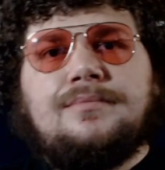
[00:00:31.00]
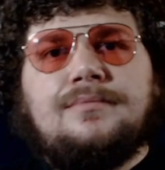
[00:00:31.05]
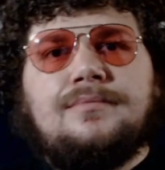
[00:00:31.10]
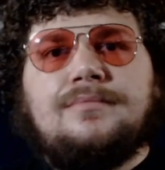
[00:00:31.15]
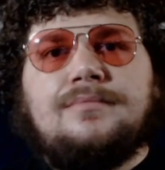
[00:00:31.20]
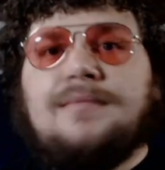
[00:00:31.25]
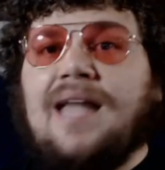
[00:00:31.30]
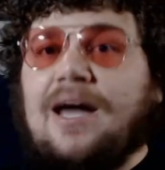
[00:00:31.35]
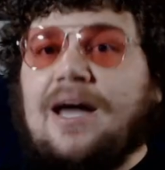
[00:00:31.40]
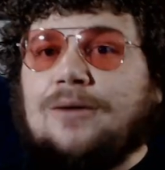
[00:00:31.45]

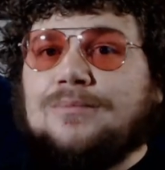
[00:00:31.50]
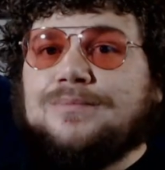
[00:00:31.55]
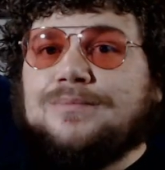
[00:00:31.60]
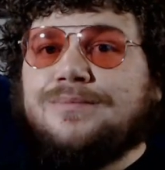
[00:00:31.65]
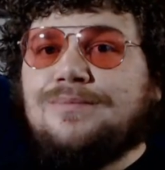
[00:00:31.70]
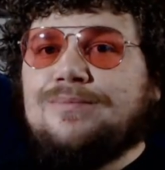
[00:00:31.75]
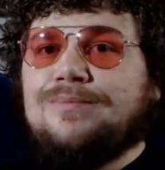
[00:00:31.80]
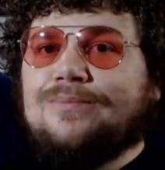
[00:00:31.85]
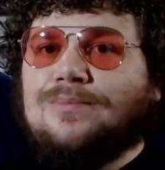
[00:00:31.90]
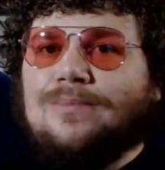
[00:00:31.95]
Now,
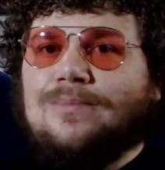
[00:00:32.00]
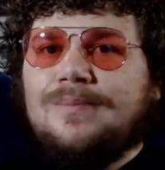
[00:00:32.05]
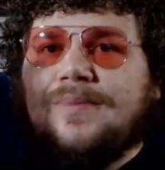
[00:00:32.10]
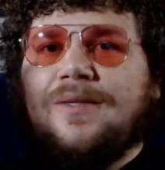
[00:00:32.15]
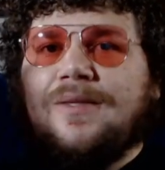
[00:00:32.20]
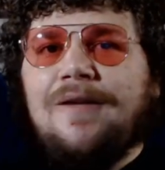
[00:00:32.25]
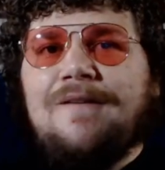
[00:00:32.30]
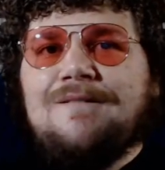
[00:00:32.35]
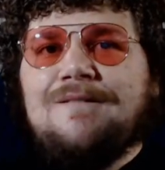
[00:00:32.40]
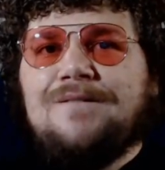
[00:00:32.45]

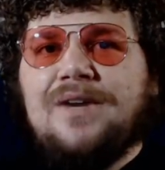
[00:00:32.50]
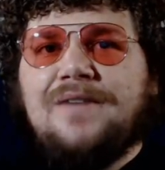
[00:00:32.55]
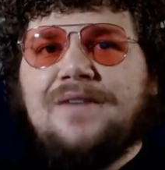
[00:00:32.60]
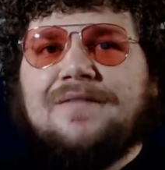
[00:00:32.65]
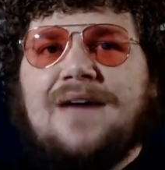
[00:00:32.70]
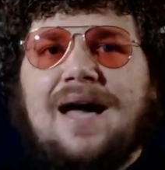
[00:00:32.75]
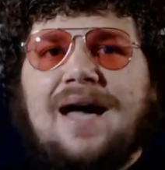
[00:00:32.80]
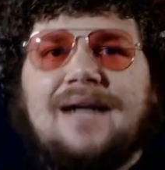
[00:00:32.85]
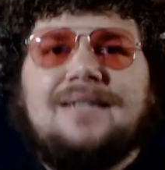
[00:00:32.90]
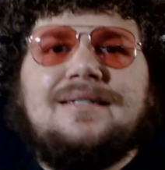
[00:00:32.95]
fun
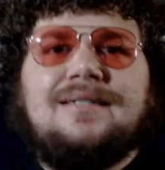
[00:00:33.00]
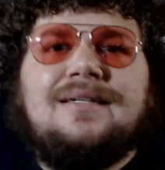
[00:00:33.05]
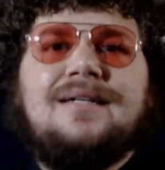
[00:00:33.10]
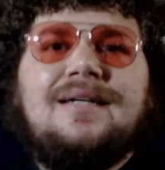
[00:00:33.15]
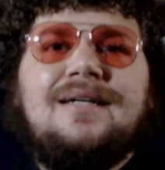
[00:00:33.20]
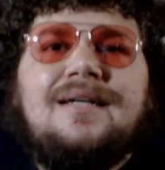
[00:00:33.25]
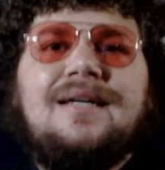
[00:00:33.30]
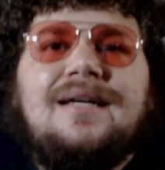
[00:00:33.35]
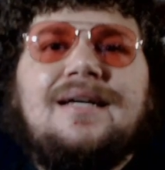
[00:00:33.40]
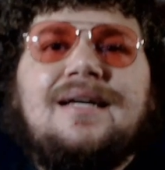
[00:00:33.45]
fact.
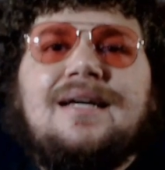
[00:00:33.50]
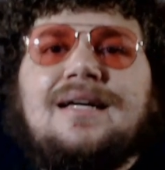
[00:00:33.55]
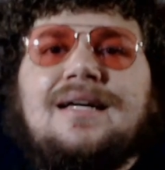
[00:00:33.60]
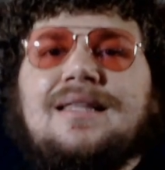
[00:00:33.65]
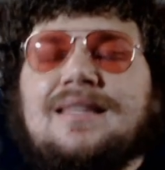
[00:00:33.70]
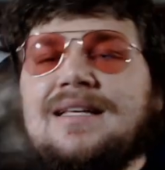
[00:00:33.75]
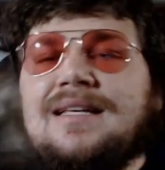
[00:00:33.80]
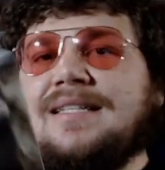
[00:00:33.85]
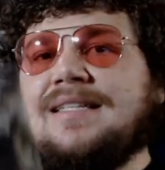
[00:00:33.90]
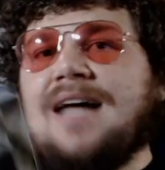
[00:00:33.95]

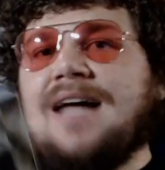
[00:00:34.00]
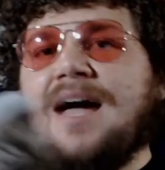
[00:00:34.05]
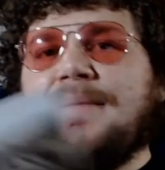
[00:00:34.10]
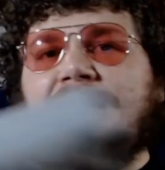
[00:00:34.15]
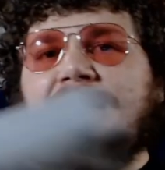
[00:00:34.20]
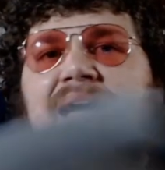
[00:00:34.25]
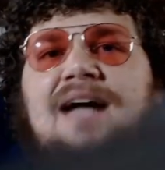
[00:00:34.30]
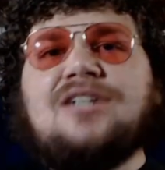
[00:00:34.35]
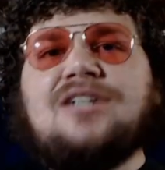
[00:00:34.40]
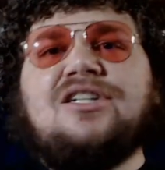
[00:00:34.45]
This time
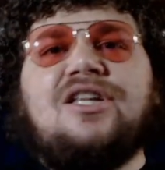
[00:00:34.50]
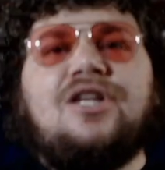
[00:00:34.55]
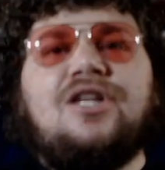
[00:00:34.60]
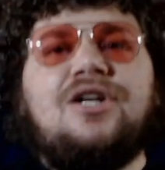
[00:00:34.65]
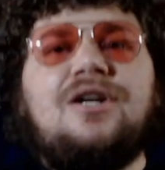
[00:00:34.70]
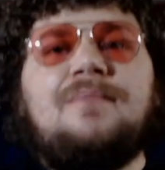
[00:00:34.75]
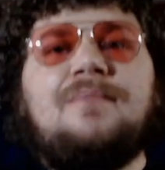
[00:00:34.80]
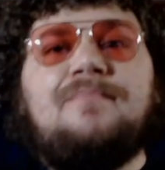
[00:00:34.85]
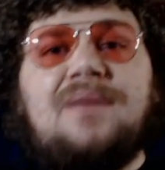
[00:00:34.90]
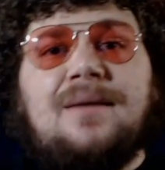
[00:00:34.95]
I actually
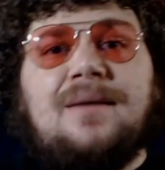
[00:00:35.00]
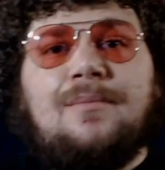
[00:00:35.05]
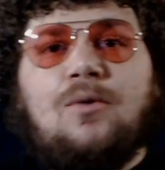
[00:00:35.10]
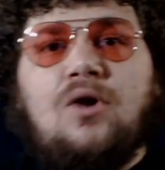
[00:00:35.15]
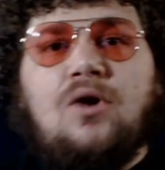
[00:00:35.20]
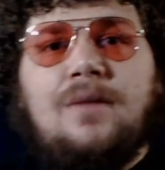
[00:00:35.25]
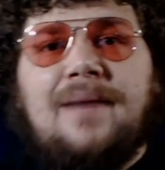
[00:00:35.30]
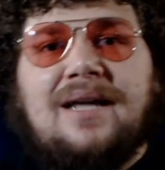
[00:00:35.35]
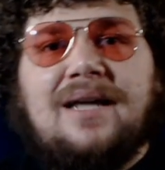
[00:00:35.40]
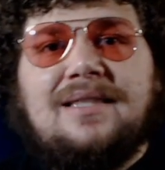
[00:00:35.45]
learned a bit
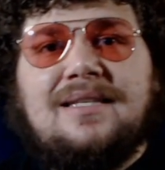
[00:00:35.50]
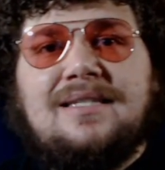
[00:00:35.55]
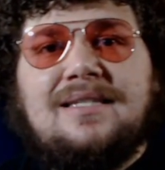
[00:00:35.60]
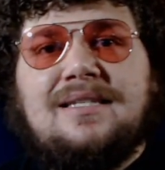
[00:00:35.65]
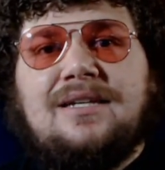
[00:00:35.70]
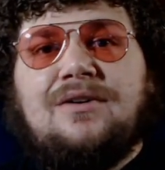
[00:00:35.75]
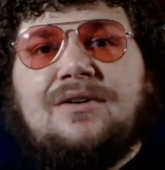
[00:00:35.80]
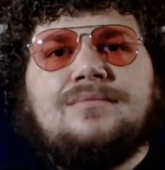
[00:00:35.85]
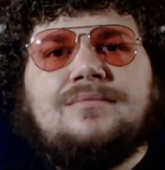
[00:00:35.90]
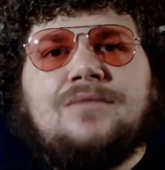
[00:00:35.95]
more about this
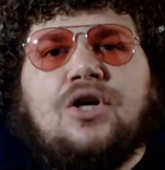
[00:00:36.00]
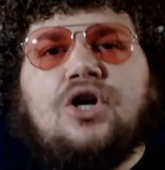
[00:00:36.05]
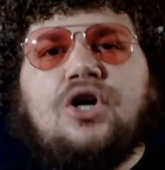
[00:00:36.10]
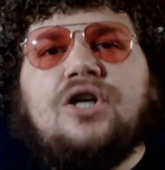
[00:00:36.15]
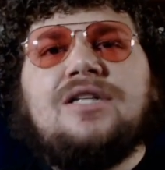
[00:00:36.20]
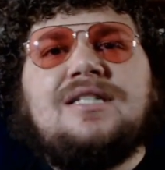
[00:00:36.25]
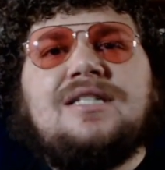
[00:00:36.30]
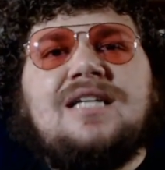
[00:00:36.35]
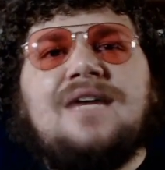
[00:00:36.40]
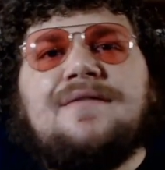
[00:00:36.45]
series,
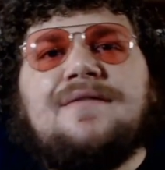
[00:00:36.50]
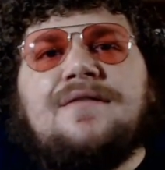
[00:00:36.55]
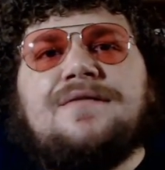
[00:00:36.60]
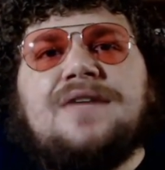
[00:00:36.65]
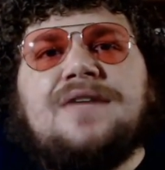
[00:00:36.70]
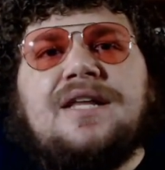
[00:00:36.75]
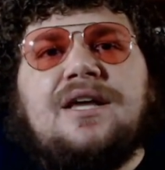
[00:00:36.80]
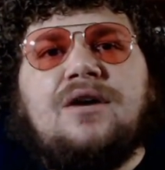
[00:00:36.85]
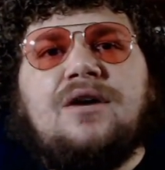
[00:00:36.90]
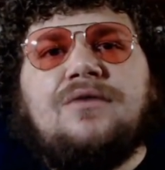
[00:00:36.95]
courtesy of a
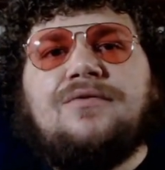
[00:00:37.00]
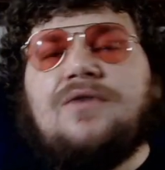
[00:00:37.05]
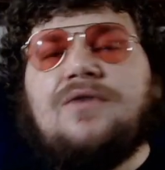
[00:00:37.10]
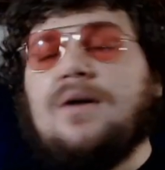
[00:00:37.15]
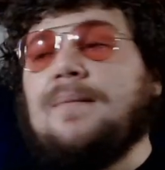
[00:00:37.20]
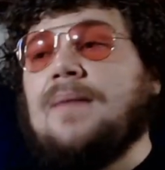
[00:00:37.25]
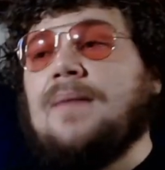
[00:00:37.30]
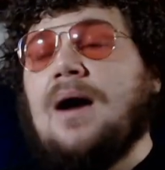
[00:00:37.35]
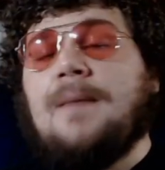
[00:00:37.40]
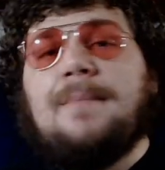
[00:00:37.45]
video
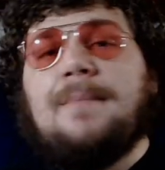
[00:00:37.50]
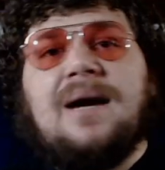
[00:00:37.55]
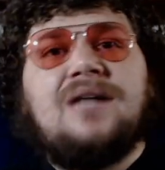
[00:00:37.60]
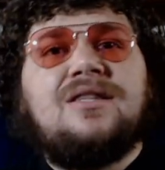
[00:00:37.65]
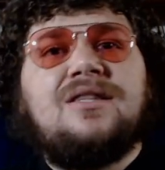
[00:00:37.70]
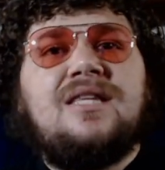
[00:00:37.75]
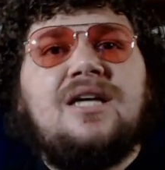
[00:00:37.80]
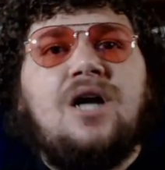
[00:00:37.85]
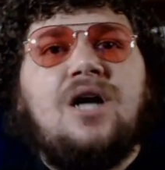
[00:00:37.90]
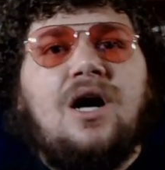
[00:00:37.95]
from
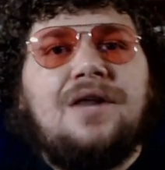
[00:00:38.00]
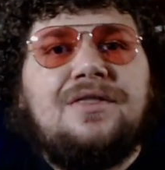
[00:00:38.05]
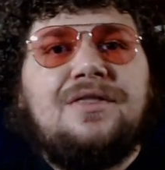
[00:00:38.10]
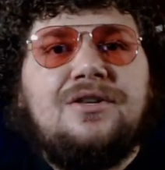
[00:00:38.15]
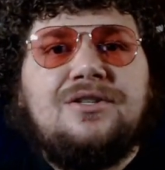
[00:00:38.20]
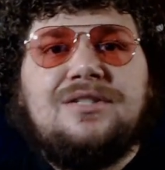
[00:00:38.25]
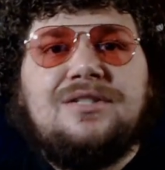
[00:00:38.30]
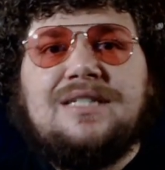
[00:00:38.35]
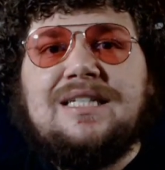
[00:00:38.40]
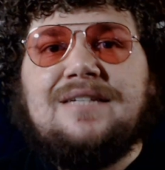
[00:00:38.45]
About the
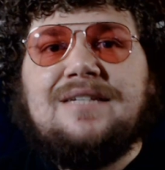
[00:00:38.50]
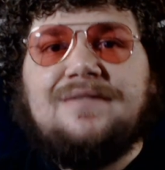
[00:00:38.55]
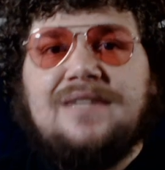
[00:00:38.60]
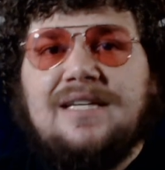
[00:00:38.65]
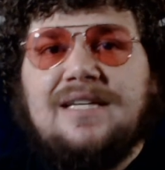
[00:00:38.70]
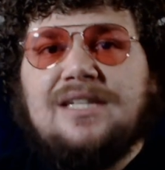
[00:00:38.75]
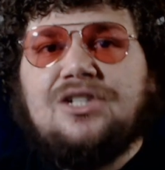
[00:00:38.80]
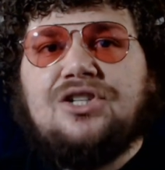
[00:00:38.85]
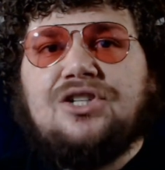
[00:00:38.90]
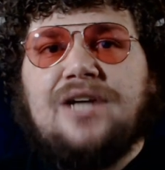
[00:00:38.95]
Author's
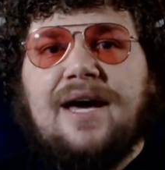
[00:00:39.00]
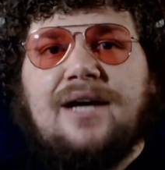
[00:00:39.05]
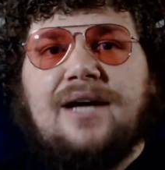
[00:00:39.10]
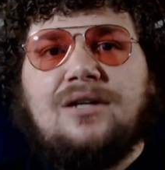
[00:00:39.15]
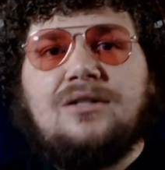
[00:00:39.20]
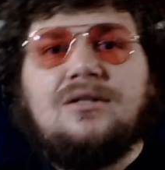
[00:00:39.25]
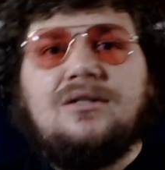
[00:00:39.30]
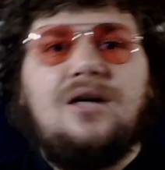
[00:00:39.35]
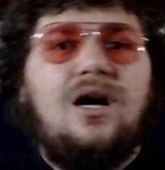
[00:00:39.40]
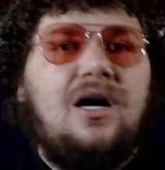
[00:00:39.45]
TV
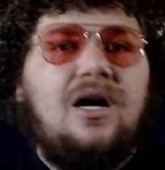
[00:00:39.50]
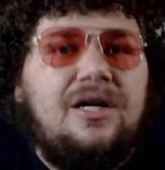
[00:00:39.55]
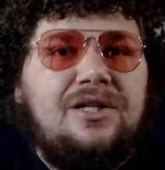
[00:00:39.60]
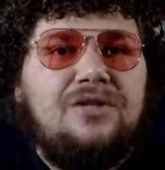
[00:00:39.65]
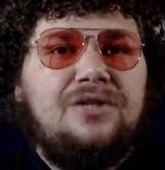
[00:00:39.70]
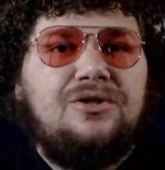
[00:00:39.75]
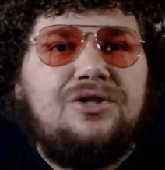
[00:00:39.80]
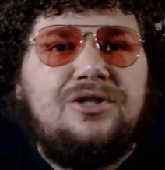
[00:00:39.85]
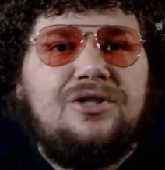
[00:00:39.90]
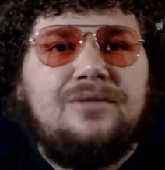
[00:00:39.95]
channel on
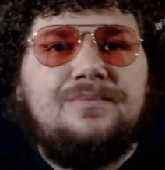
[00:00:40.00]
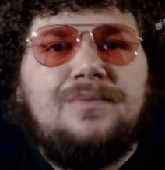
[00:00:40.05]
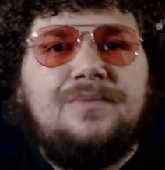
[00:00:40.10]
YouTube,